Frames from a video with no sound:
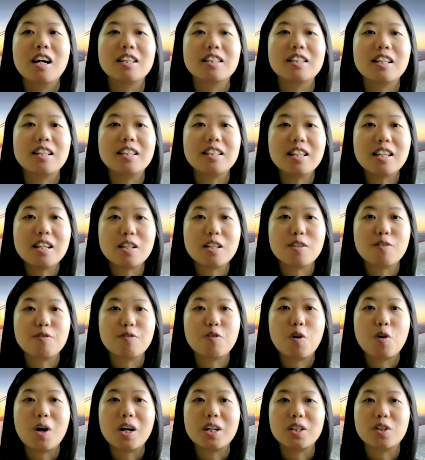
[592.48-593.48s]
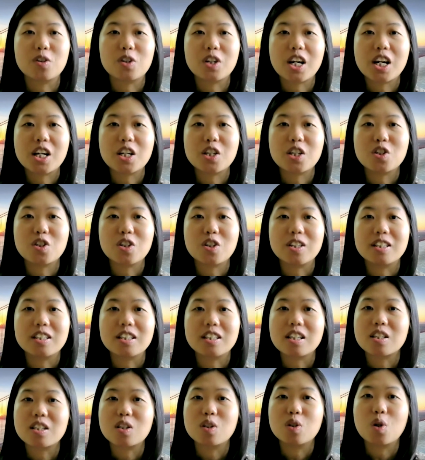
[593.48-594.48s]
The need for education
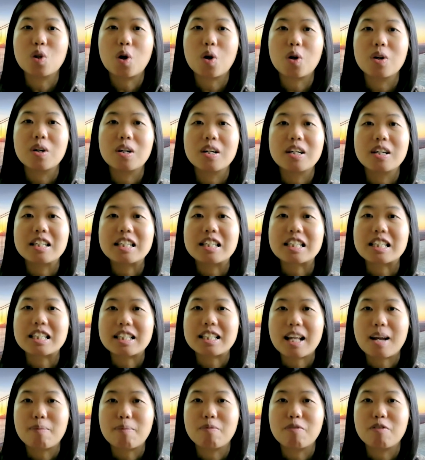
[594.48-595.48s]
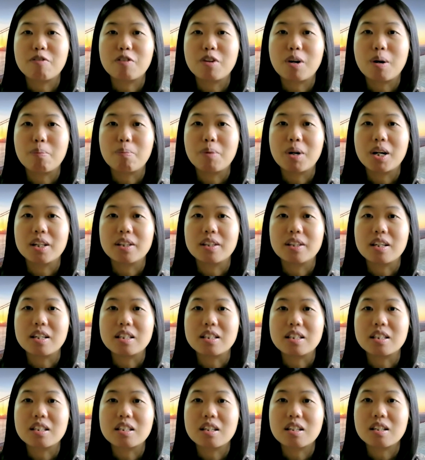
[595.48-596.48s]
does not stem from an
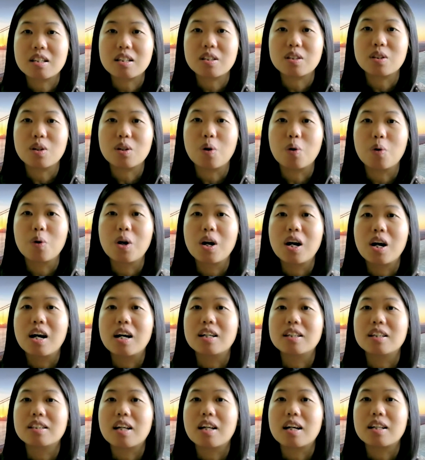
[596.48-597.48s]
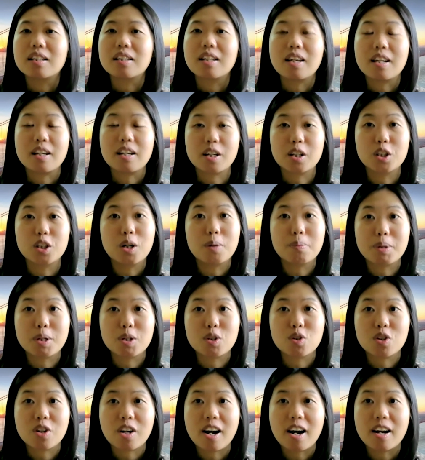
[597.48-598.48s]
internal, non-economic
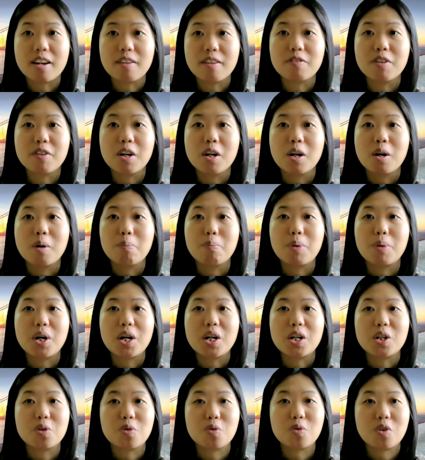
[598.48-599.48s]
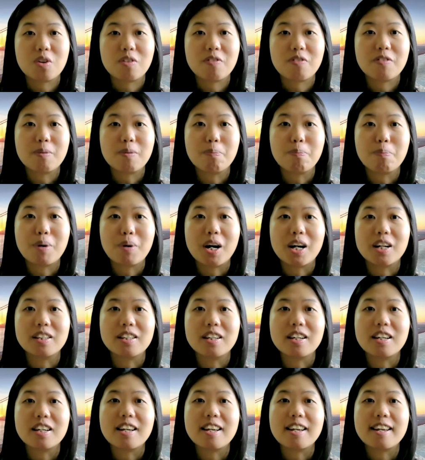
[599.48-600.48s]
drive, but is driven by
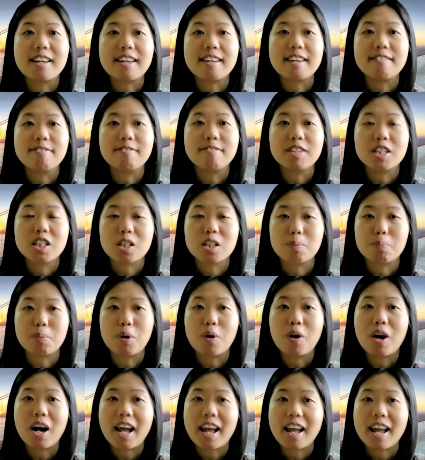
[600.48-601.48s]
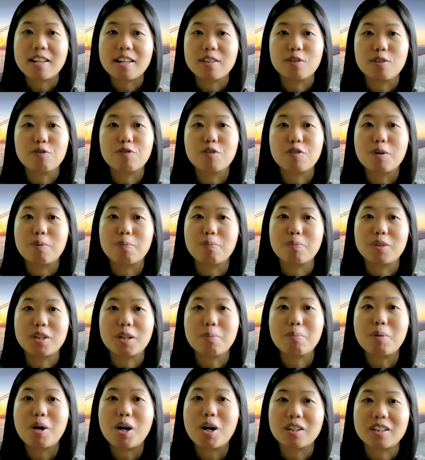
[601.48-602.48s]
the invisible hand from
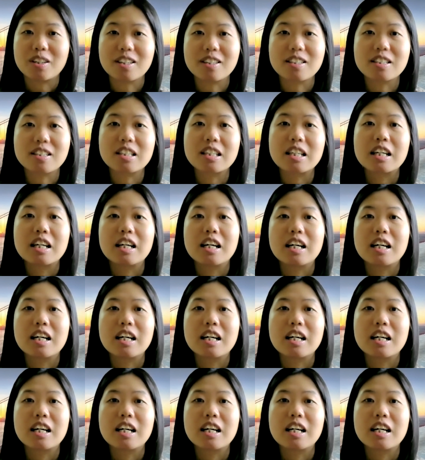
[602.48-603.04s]
the market.